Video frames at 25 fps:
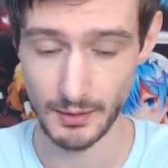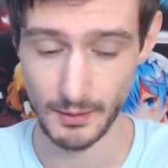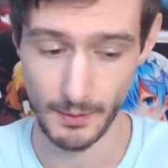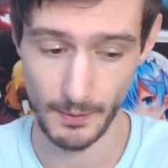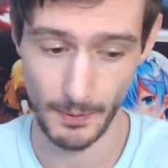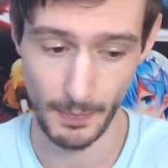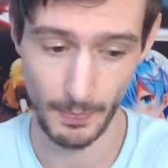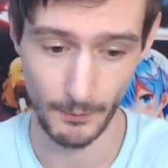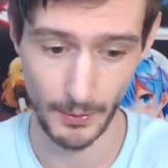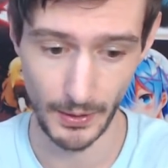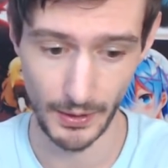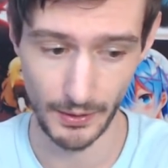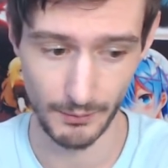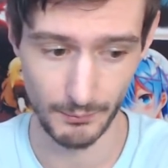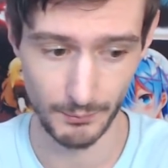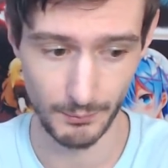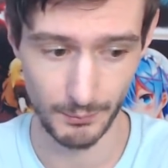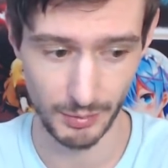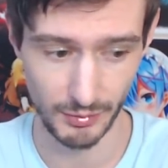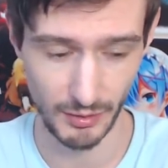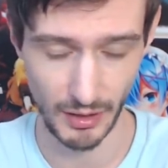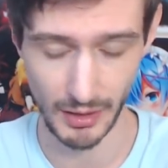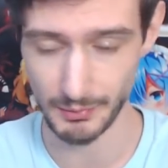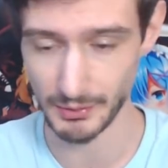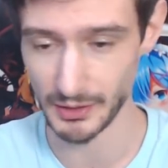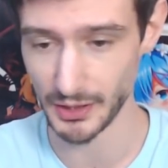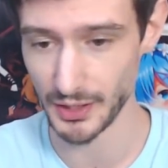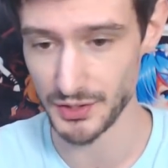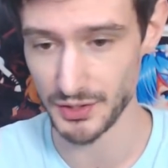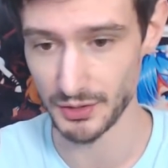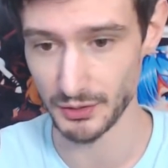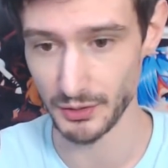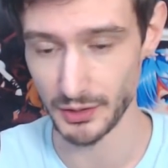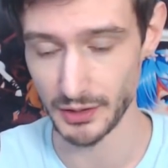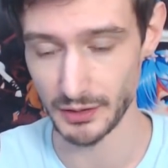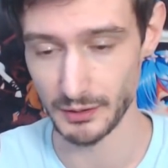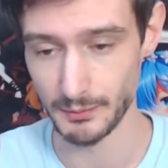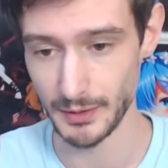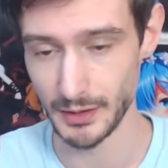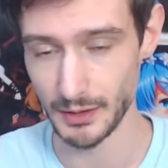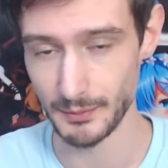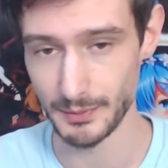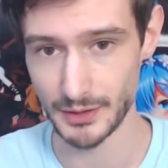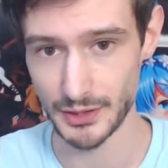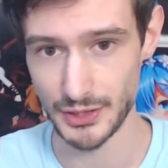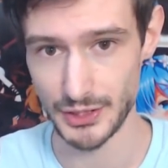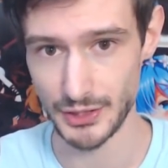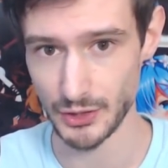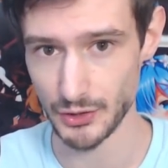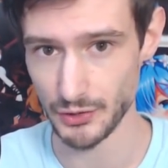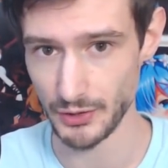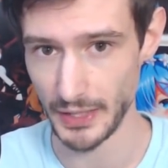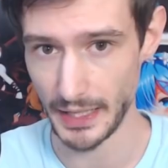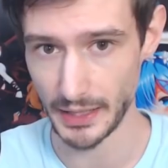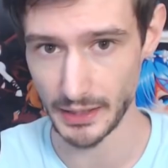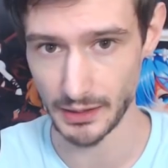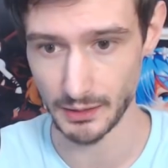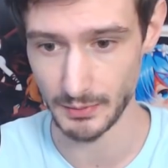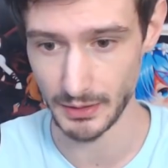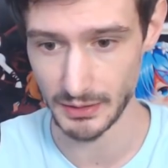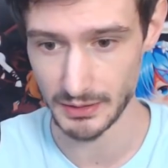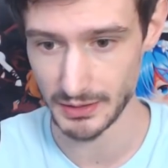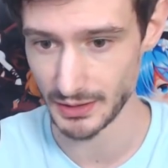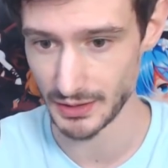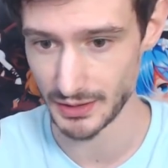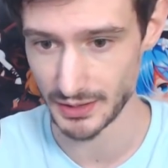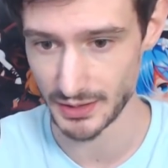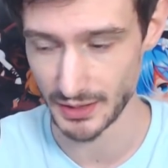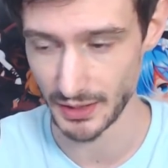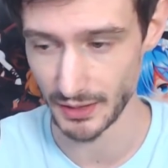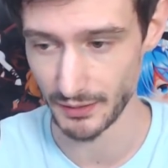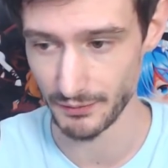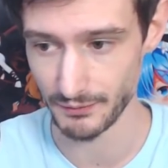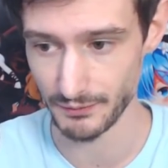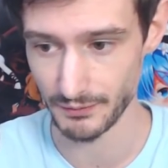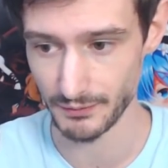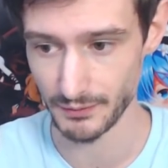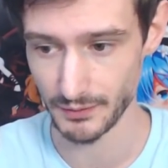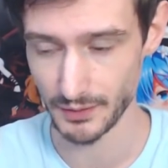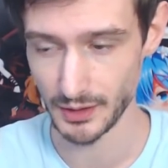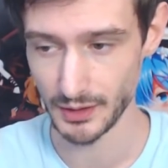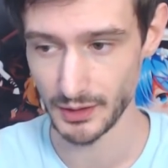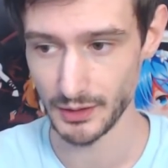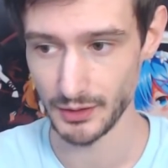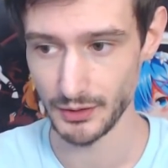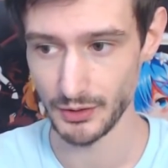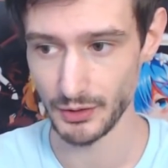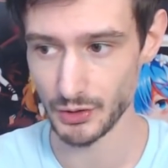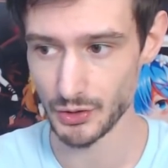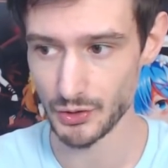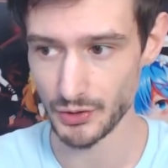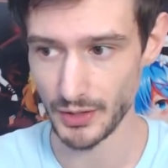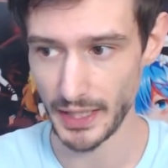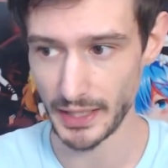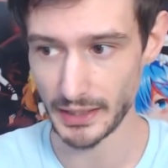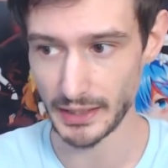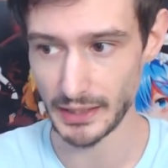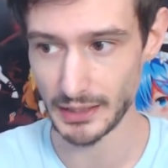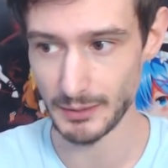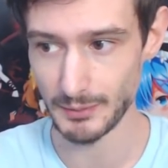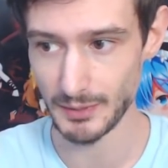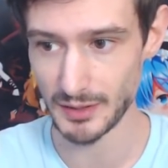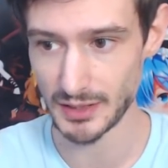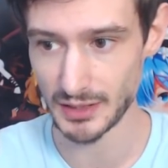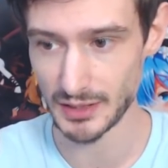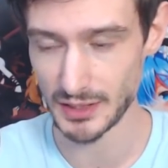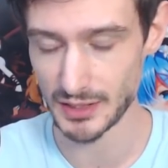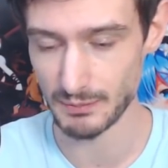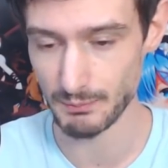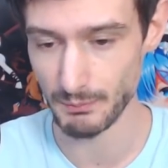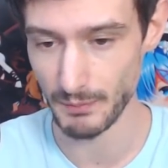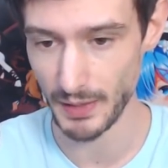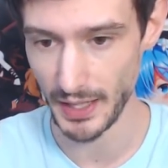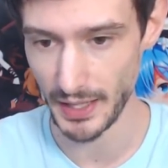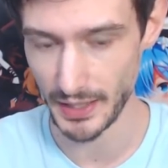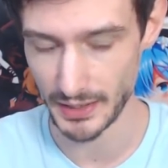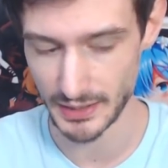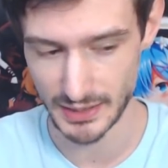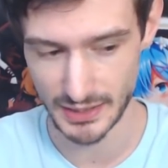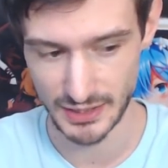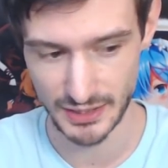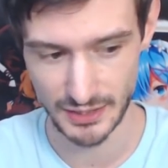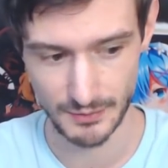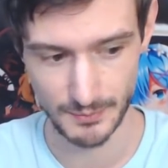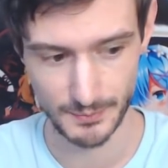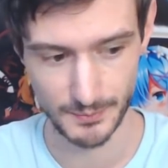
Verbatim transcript: well, probably also look in the mirror because you're dragging them into this stuff. You're dragging them into this mess.